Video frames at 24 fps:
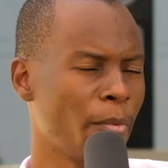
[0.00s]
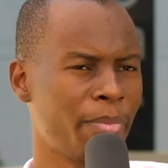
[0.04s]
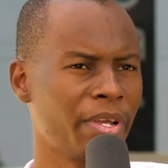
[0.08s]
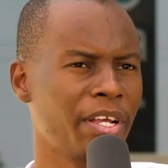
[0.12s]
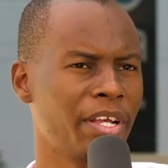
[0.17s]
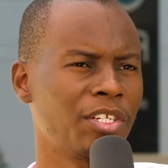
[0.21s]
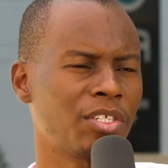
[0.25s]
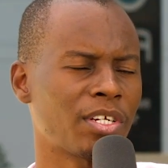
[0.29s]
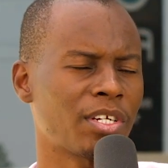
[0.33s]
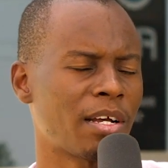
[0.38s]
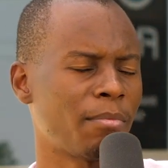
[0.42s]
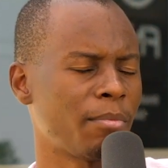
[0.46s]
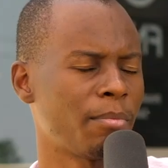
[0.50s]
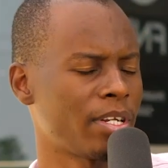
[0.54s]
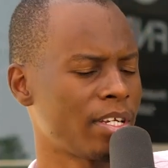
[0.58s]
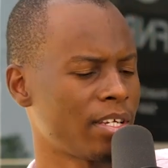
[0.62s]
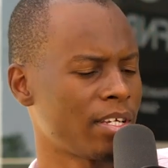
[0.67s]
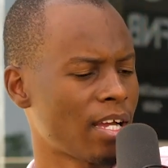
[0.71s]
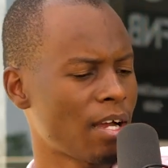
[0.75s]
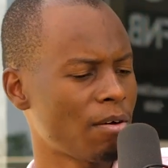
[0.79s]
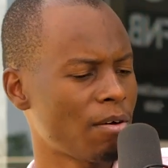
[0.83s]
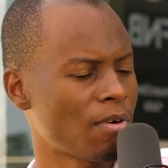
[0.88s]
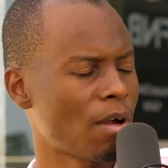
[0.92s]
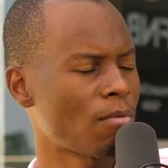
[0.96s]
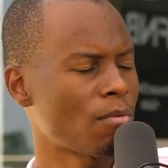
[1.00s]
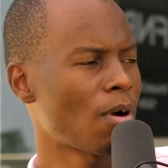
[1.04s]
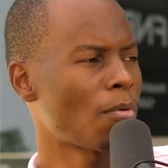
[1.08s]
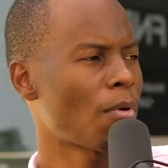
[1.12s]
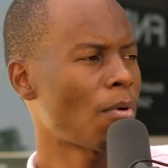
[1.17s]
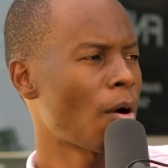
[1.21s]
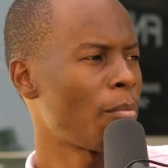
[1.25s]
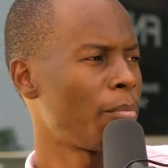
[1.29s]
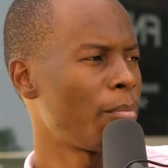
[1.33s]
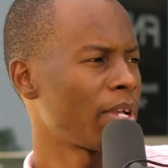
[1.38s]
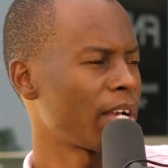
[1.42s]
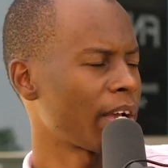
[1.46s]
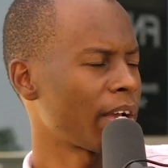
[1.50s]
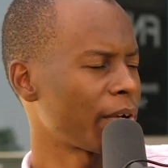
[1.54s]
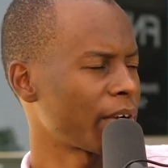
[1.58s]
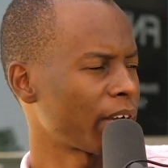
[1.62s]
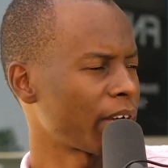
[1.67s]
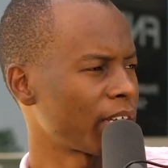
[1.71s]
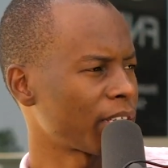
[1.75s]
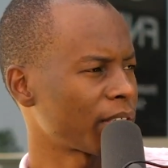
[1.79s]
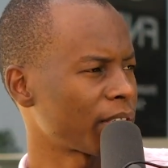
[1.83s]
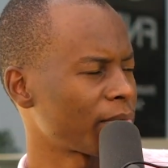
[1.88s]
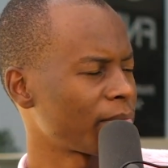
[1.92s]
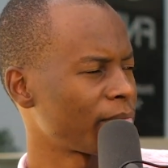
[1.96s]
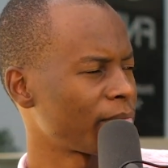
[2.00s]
big is your company? How big are you